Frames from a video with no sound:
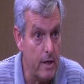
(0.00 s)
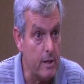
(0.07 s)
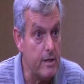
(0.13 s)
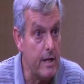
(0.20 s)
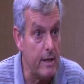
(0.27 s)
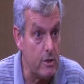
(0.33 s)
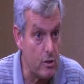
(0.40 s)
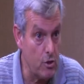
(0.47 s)
It
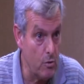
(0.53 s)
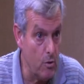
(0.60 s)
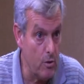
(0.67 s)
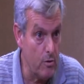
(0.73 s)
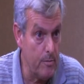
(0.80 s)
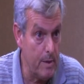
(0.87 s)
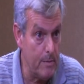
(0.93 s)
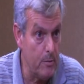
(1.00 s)
takes 2
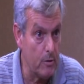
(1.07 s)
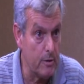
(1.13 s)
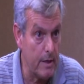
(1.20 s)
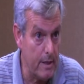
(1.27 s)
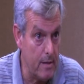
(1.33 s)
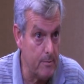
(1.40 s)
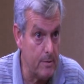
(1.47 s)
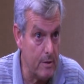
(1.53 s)
other people to
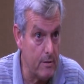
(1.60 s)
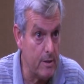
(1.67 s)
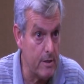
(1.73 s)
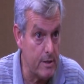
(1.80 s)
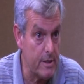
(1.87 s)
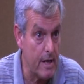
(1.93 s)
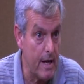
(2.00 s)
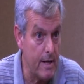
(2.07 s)
get up there to
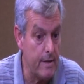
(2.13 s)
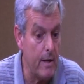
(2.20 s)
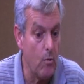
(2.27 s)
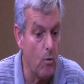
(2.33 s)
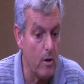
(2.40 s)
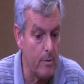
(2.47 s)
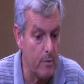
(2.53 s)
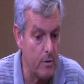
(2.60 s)
decide they
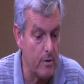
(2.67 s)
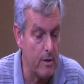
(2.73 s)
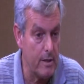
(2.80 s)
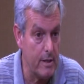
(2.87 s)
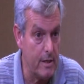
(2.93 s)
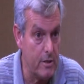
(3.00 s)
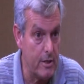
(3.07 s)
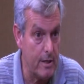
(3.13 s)
want to put it
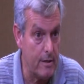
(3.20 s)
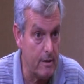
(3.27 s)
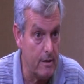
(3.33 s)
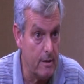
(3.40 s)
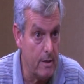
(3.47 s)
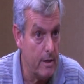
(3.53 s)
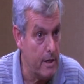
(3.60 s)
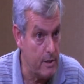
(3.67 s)
on the agenda.
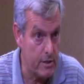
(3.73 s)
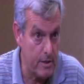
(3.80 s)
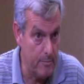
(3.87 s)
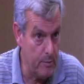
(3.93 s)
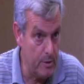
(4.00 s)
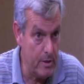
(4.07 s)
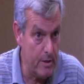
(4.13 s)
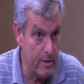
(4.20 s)
It's
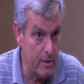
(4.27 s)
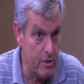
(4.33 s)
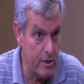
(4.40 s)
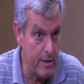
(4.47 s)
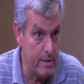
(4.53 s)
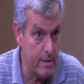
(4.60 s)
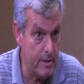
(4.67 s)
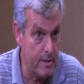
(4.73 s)
simply on the
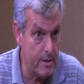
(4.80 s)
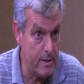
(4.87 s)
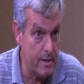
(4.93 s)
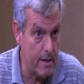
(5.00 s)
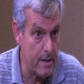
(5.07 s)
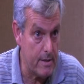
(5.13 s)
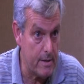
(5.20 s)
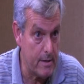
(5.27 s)
agenda to
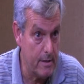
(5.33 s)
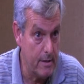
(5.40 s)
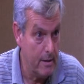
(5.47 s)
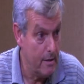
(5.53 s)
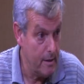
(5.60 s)
discuss.